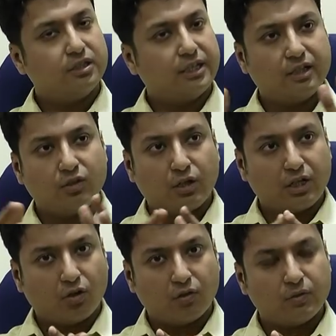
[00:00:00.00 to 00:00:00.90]
Then you
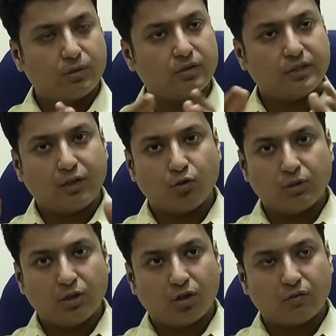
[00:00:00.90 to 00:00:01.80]
can always, because there could
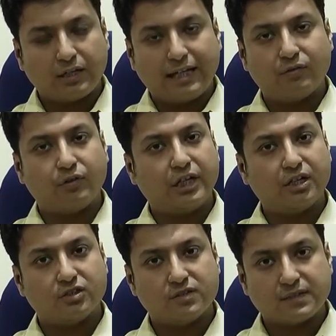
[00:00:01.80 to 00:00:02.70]
be a lot of
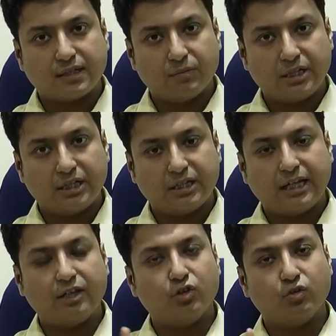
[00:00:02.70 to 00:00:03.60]
clarifications coming in,
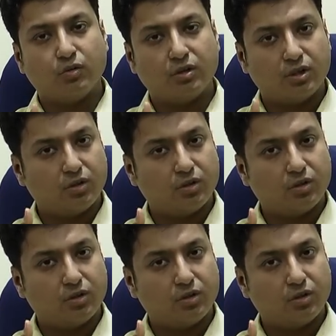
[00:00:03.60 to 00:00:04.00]
and you